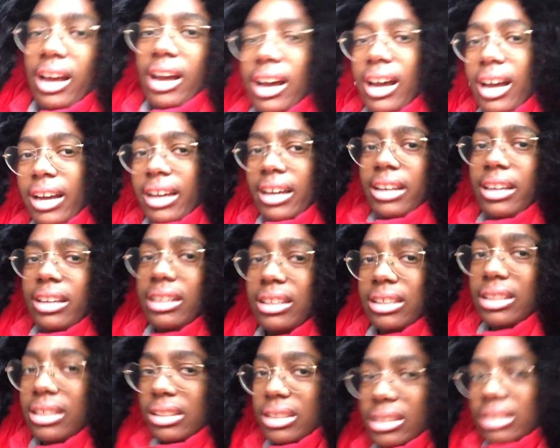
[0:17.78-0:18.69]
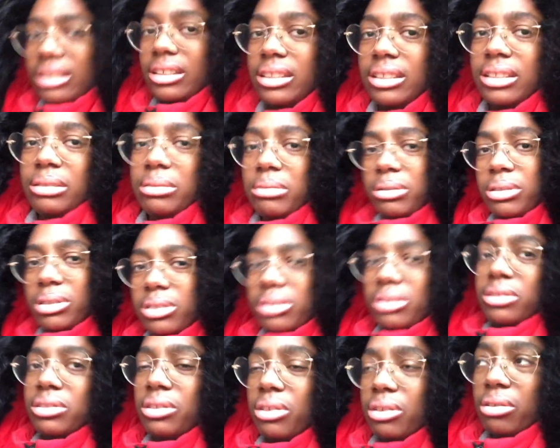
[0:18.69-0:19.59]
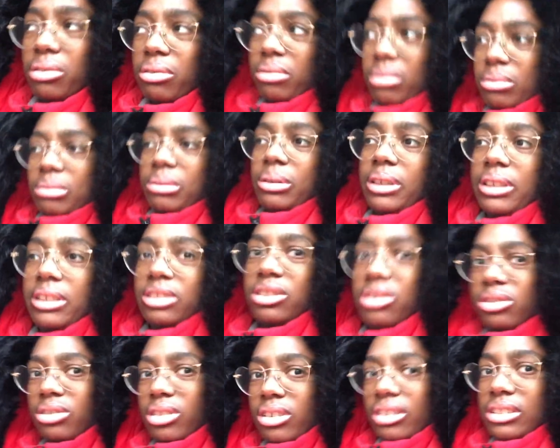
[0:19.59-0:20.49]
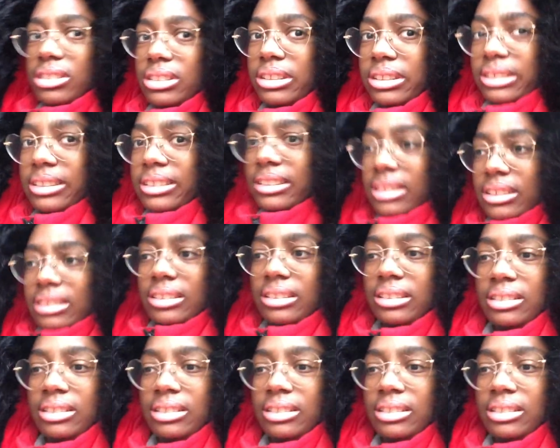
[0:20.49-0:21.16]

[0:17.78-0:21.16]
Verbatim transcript: I am so exhausted,